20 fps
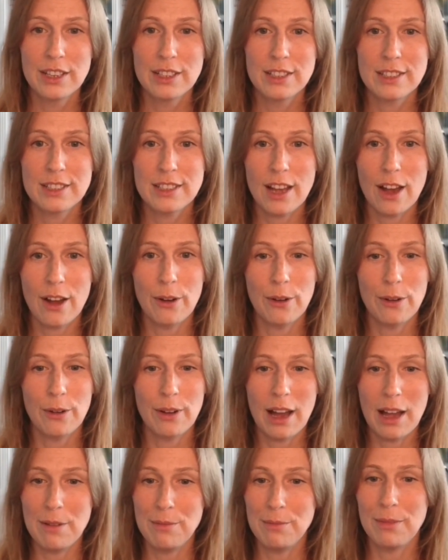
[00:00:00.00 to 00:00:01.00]
So
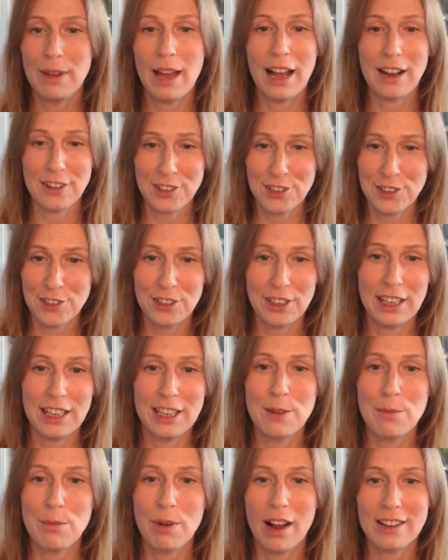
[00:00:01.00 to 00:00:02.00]
I'm actually
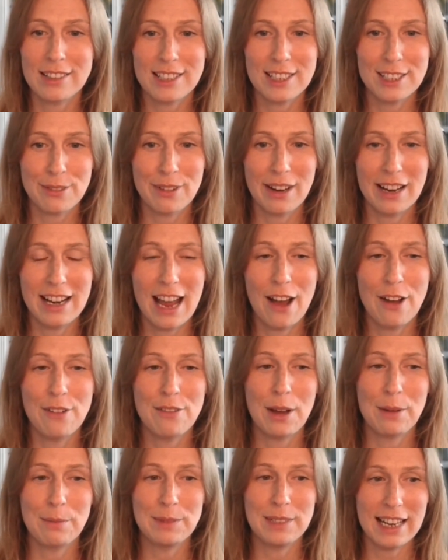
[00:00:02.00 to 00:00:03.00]
in the process right now
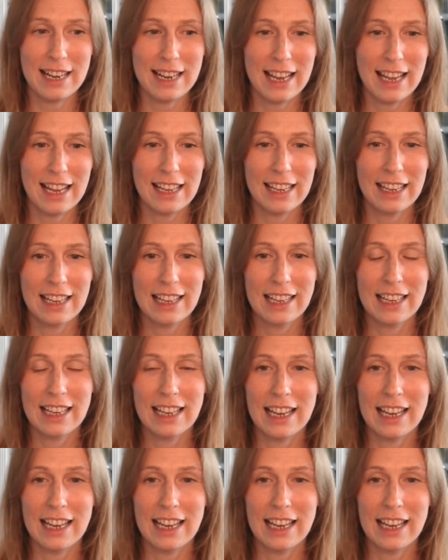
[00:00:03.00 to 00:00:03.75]
of updating